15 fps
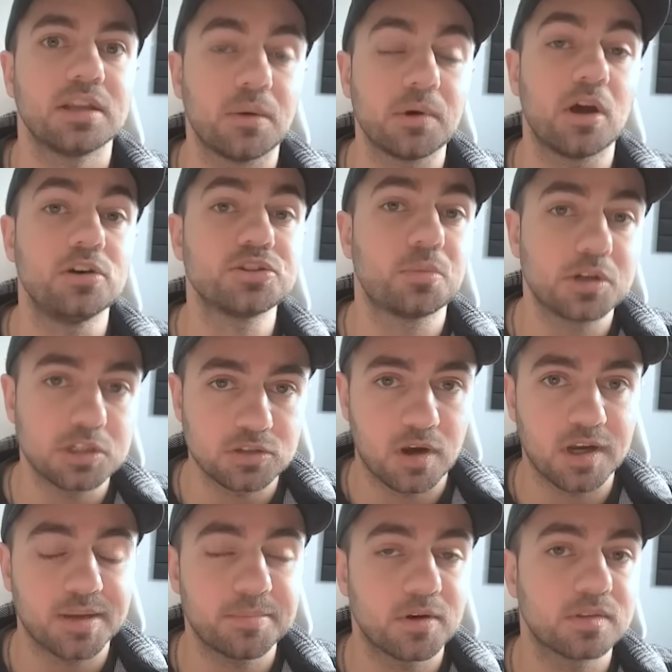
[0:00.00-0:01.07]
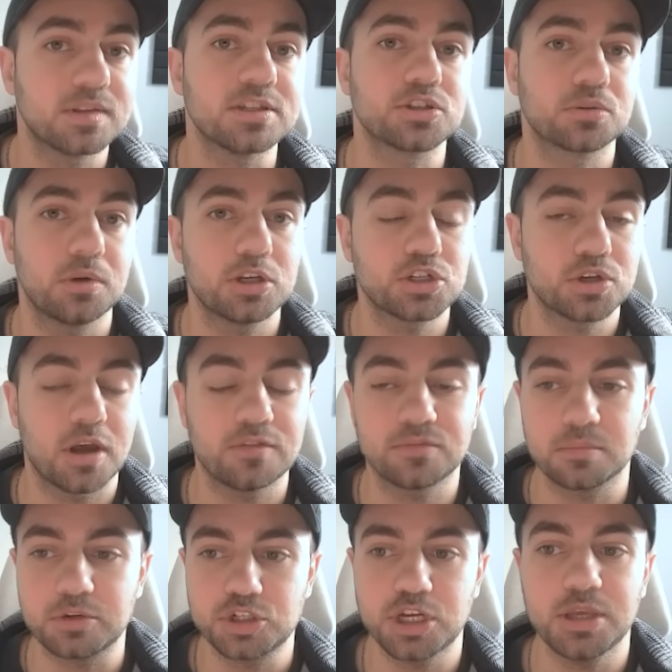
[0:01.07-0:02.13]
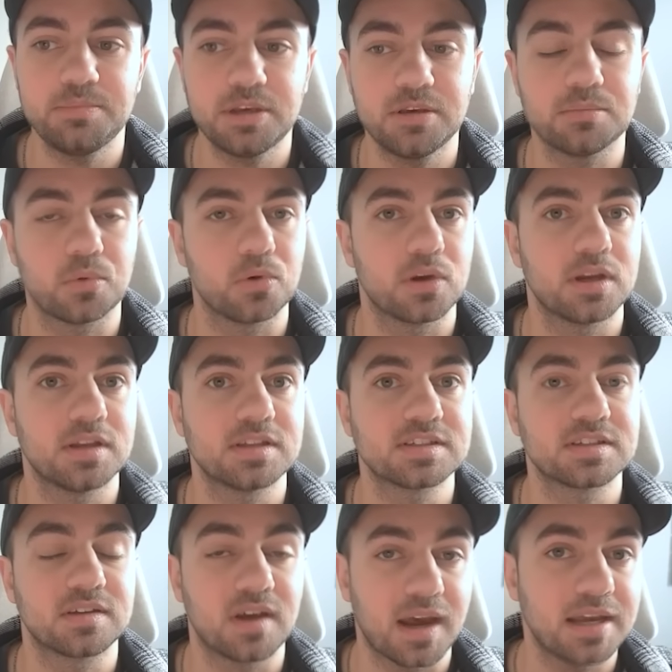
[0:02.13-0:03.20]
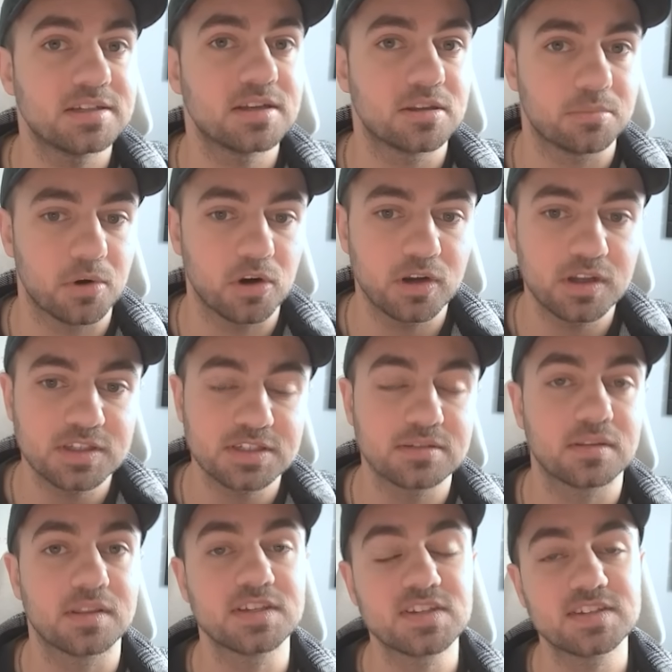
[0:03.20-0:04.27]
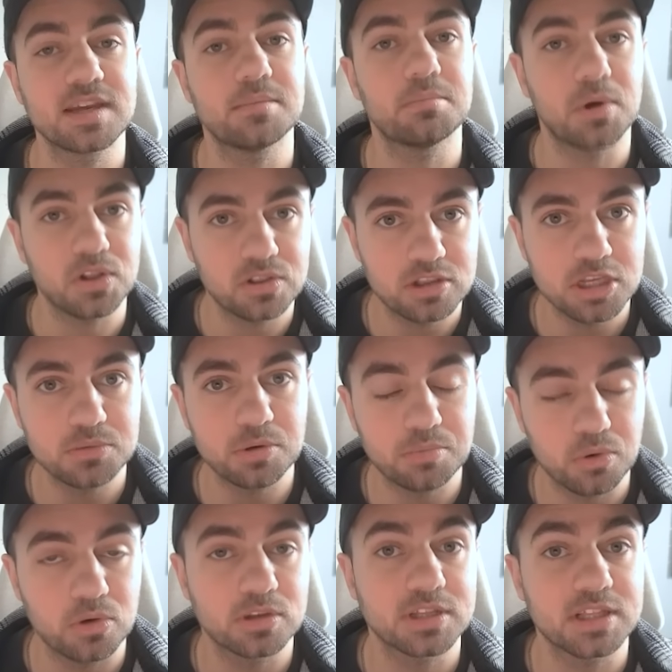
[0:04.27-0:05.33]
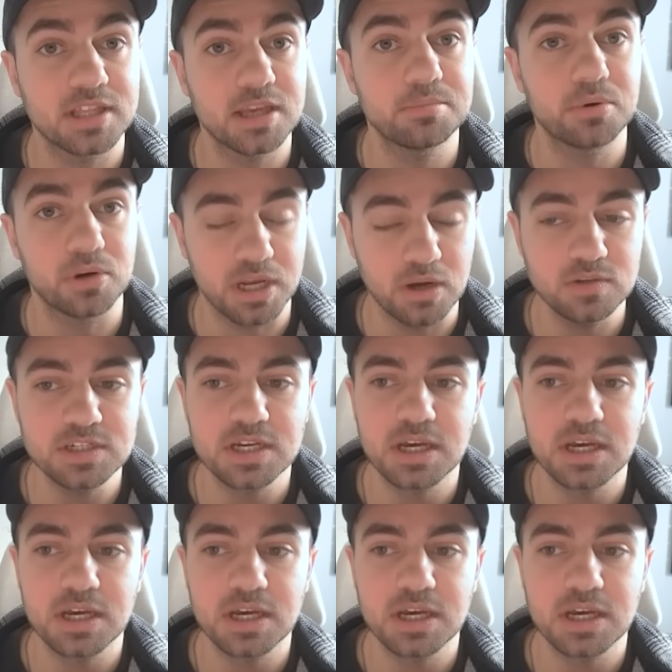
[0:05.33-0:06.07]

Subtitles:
Now, I also want to talk about this screenshot from JP Morgan's Guide to the Markets. This is a monthly report that they put out.